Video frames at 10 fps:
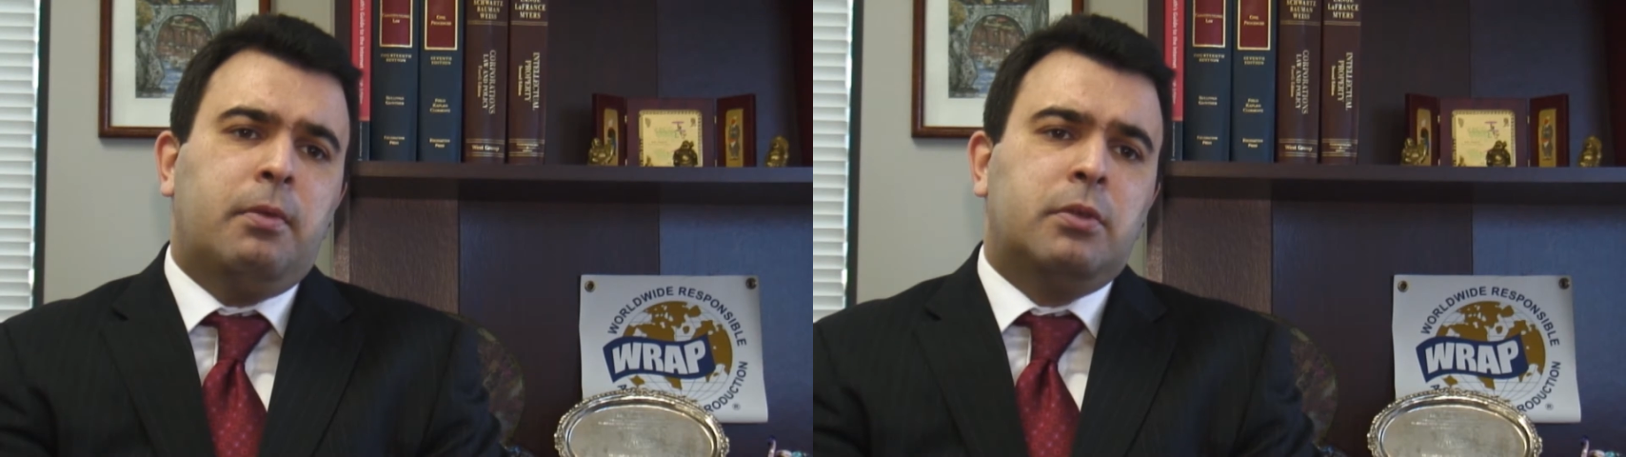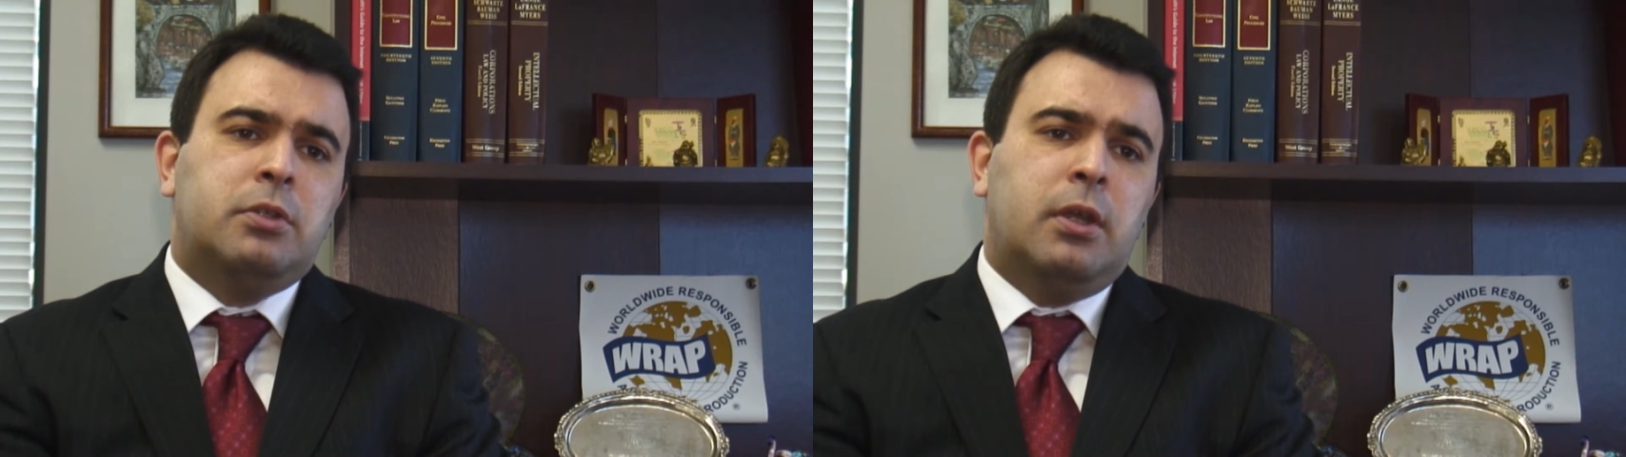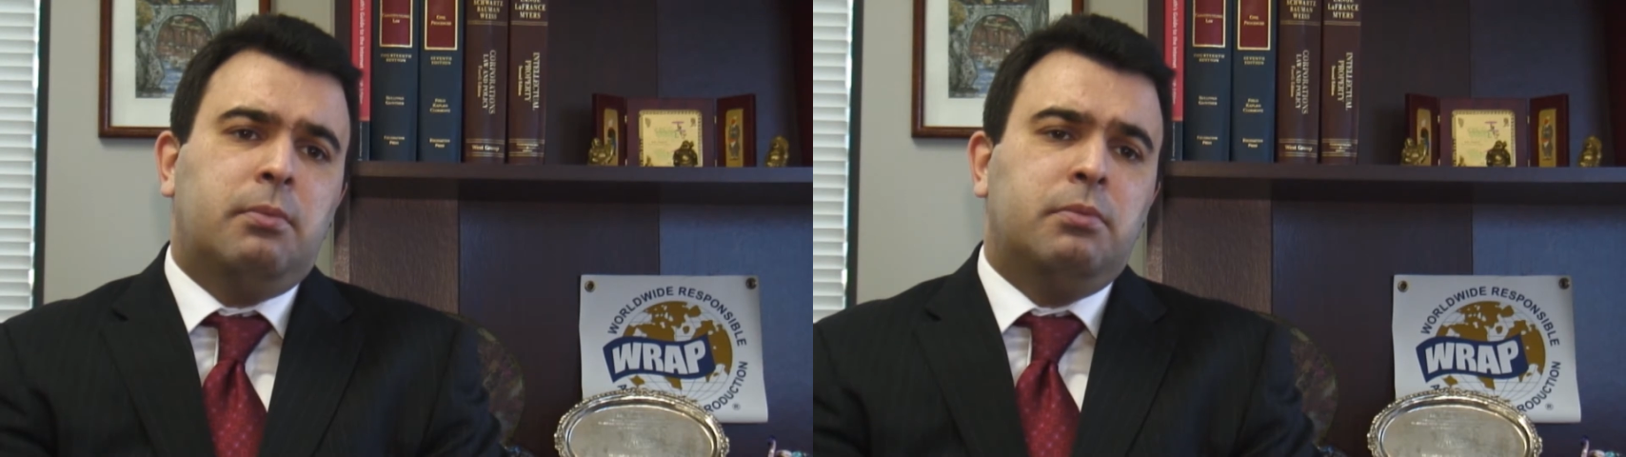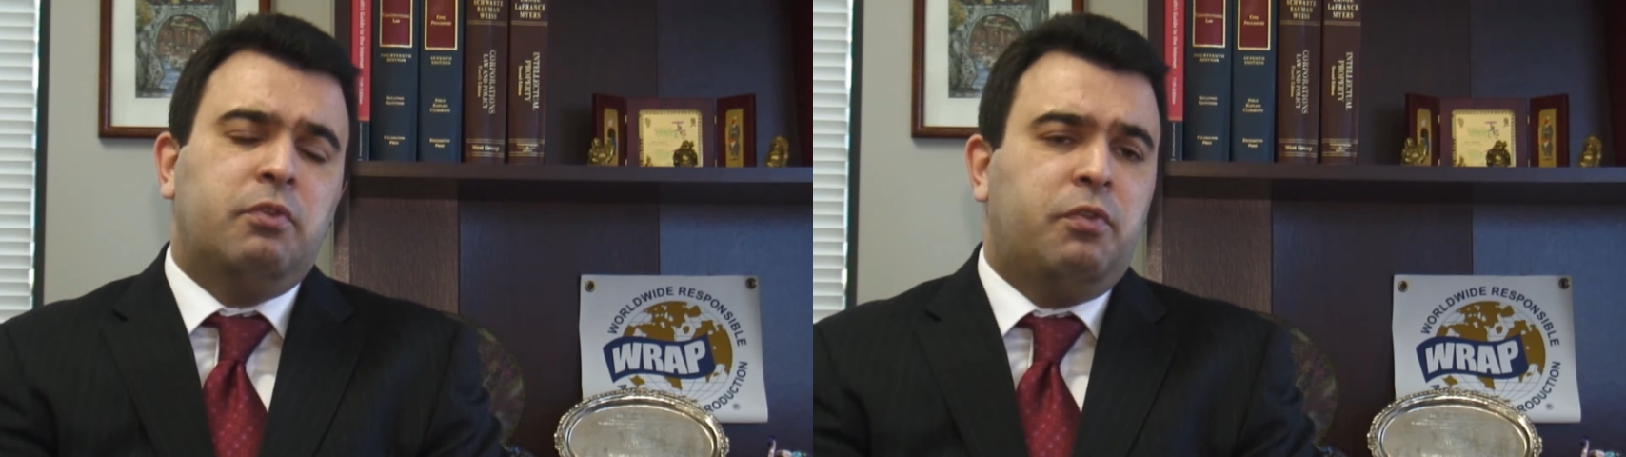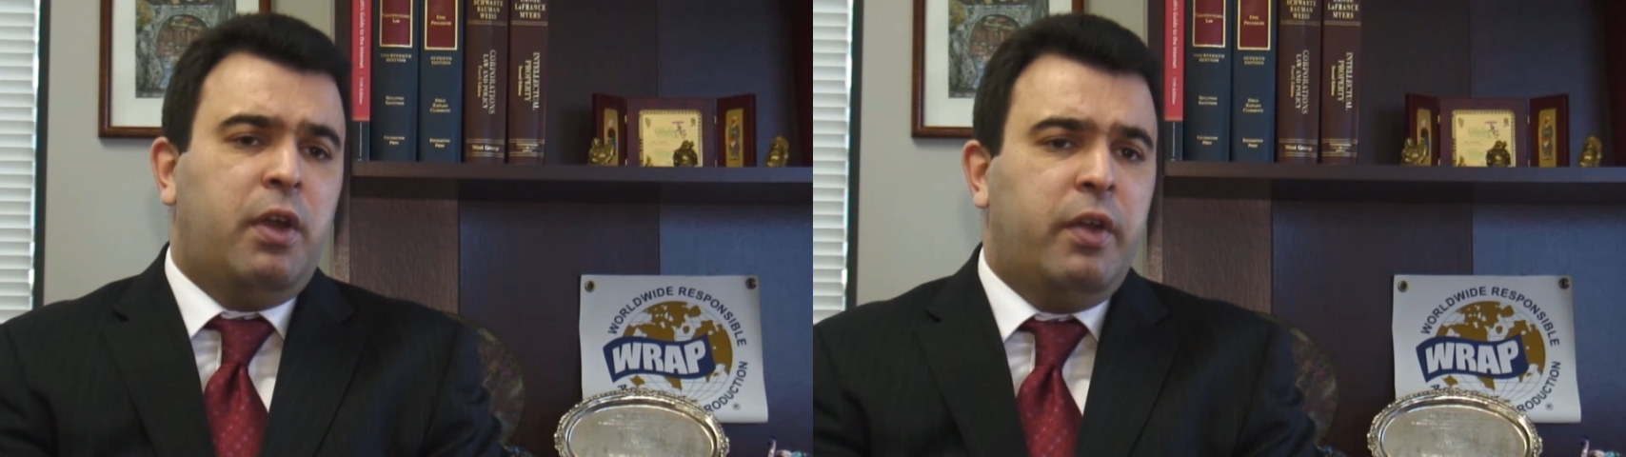some
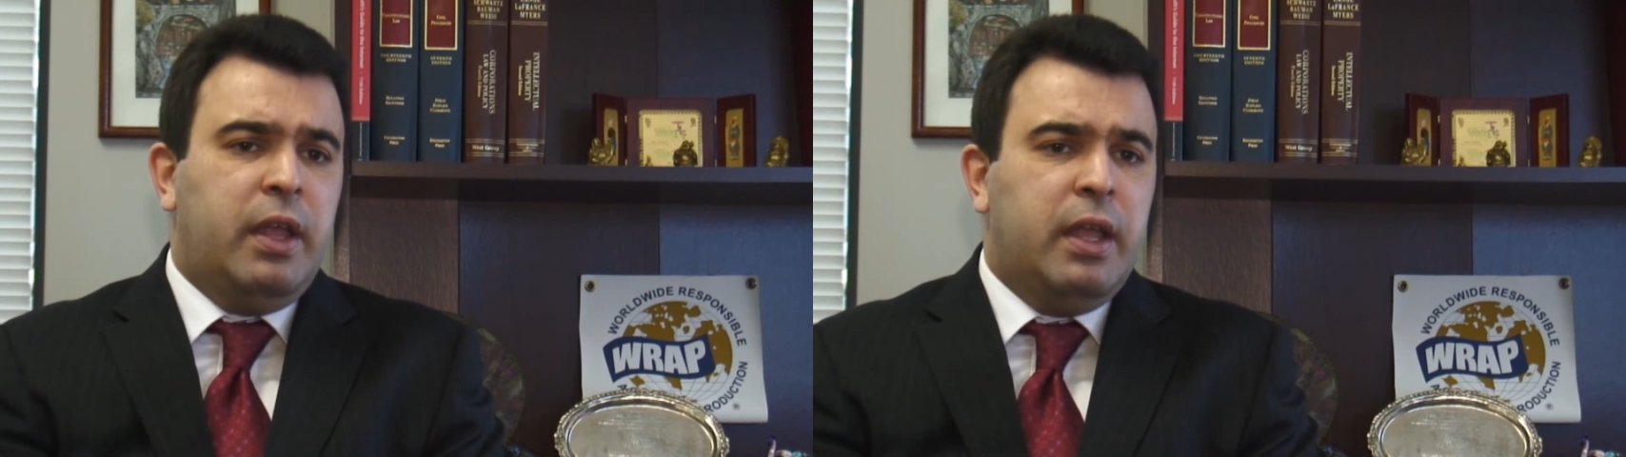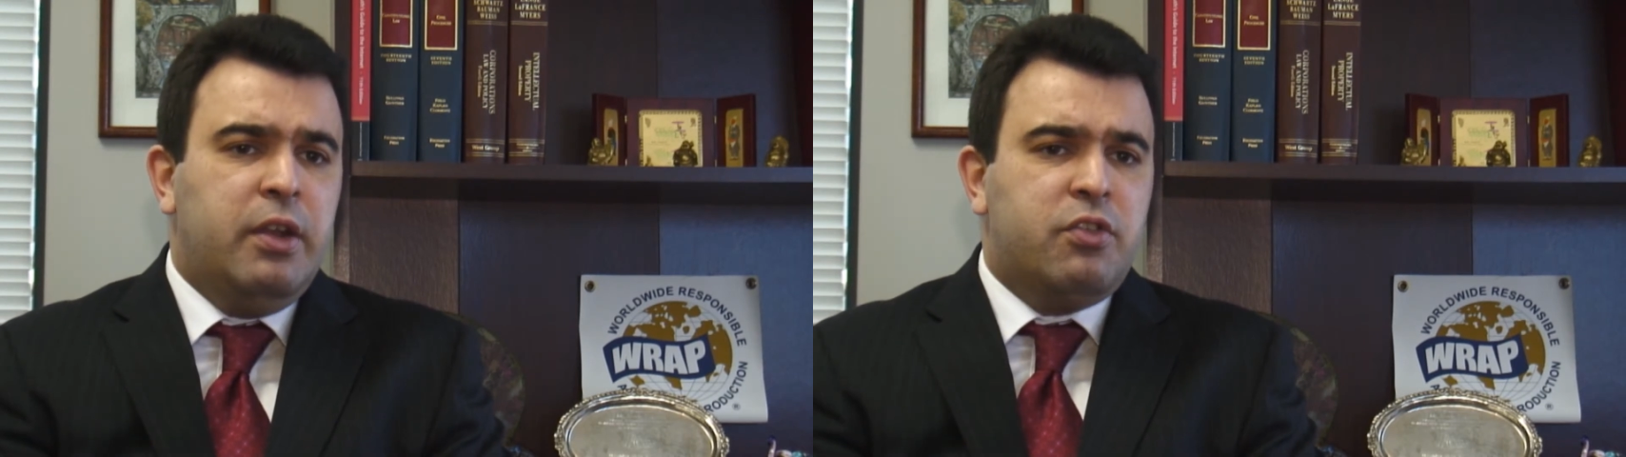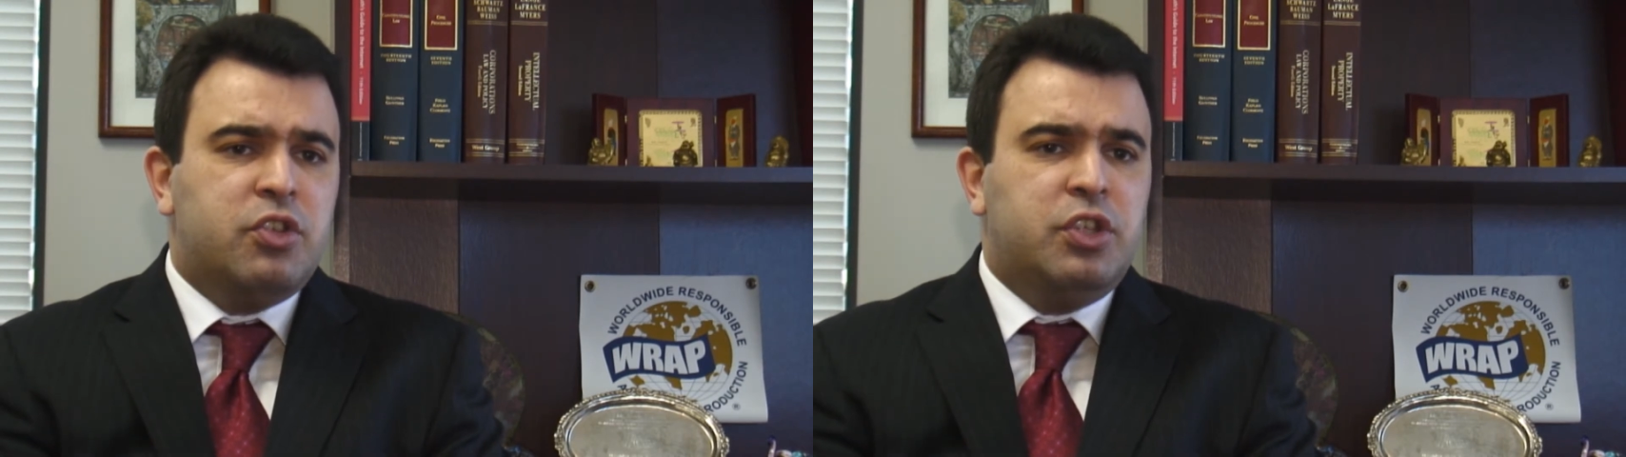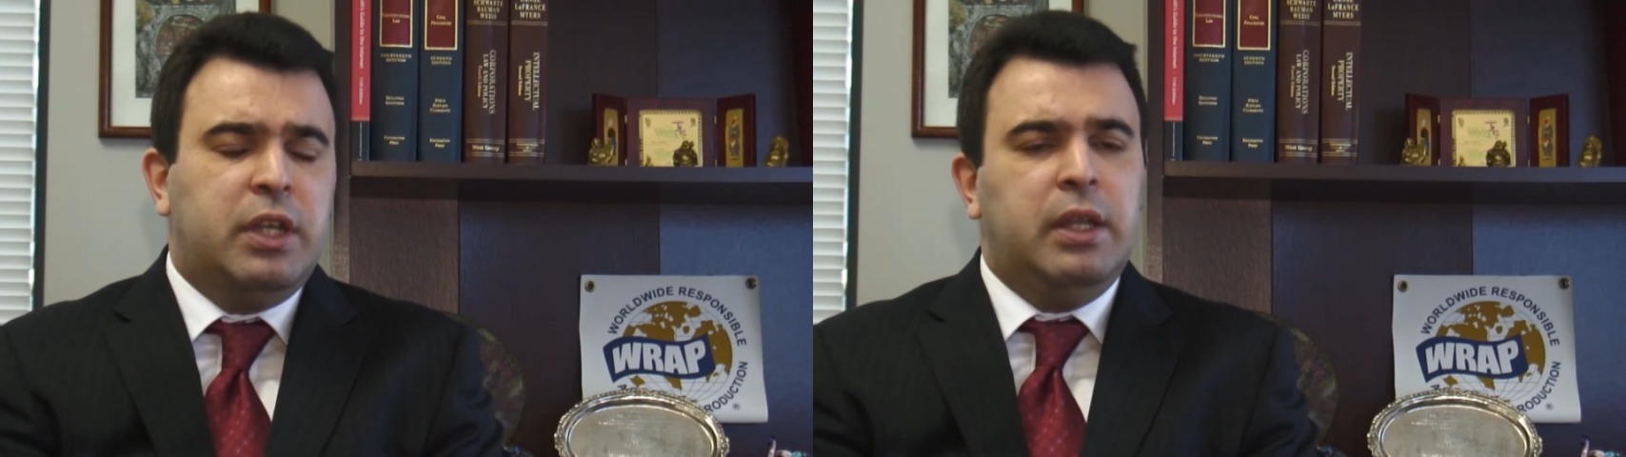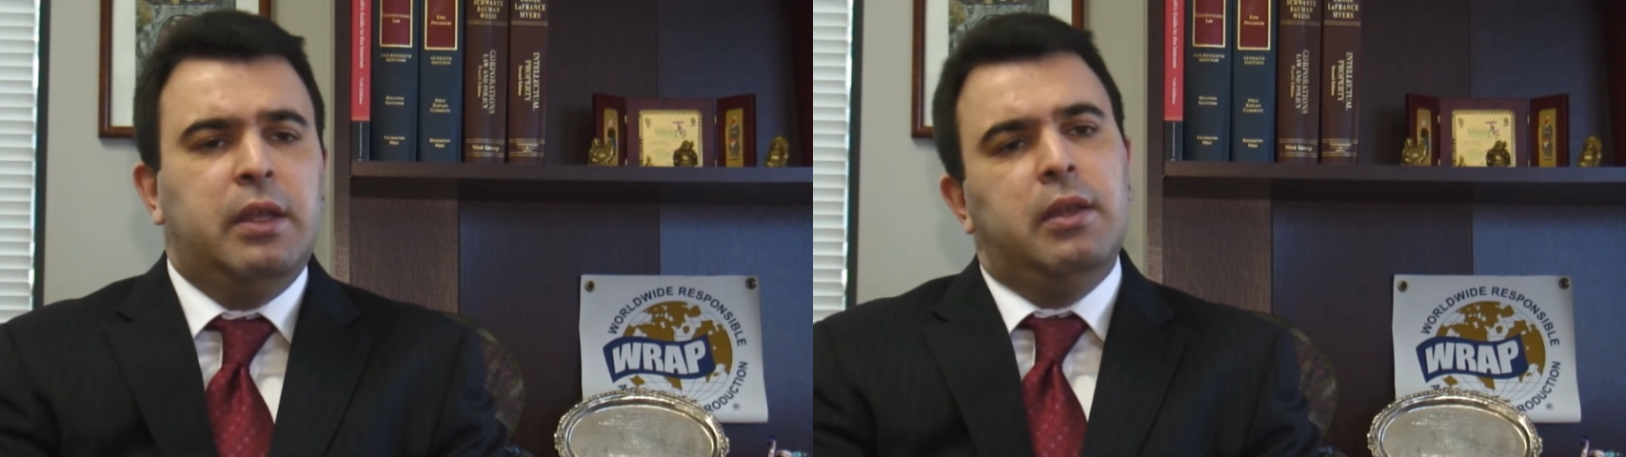very
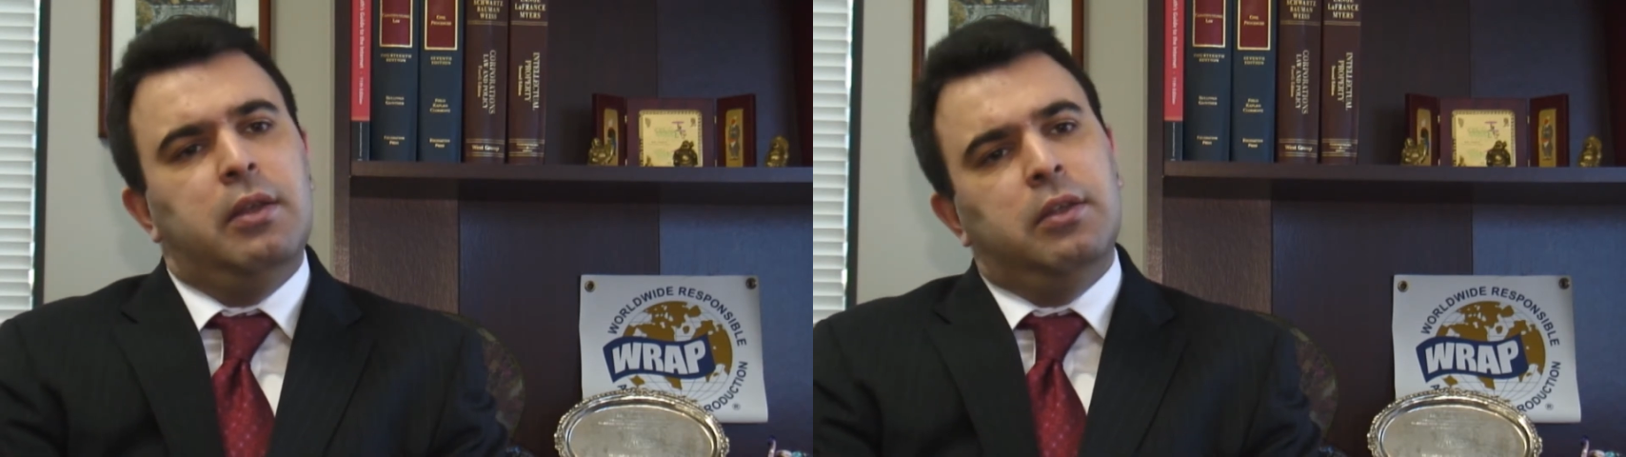interesting